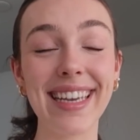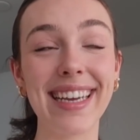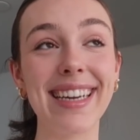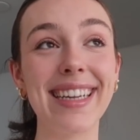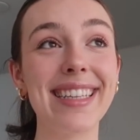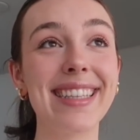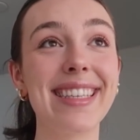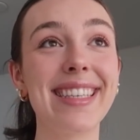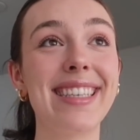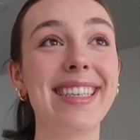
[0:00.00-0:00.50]
and
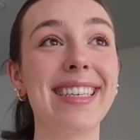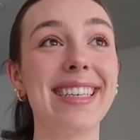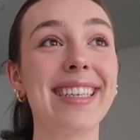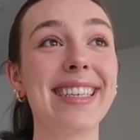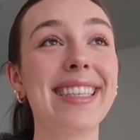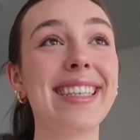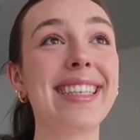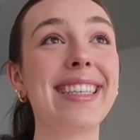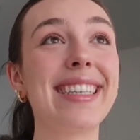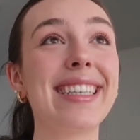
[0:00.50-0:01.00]
it's
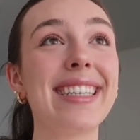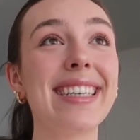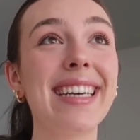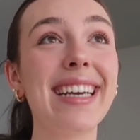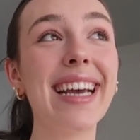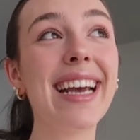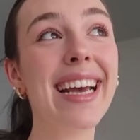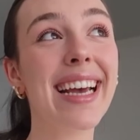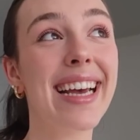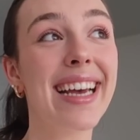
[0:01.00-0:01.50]

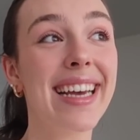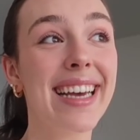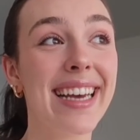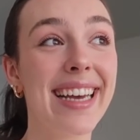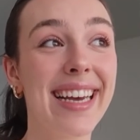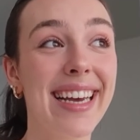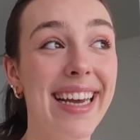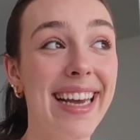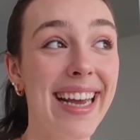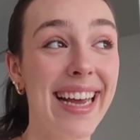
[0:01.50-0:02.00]

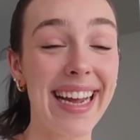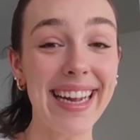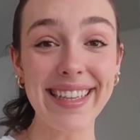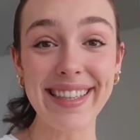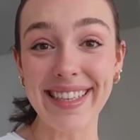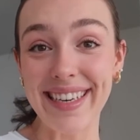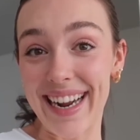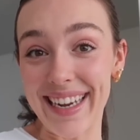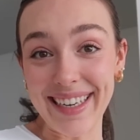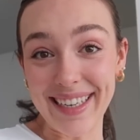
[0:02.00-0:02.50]

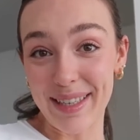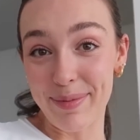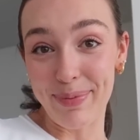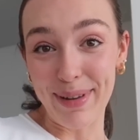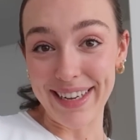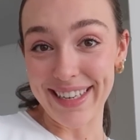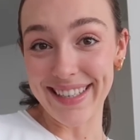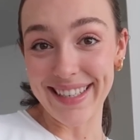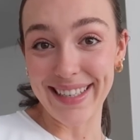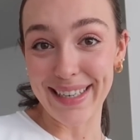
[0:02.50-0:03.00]
the next
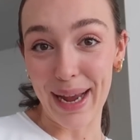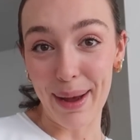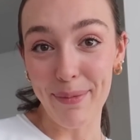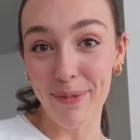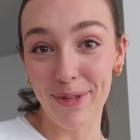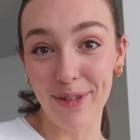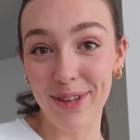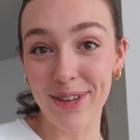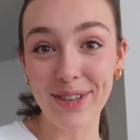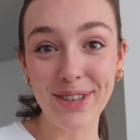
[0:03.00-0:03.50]
big
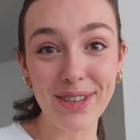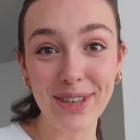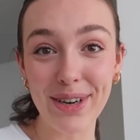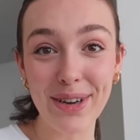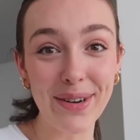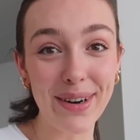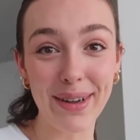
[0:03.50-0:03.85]
step for the studio,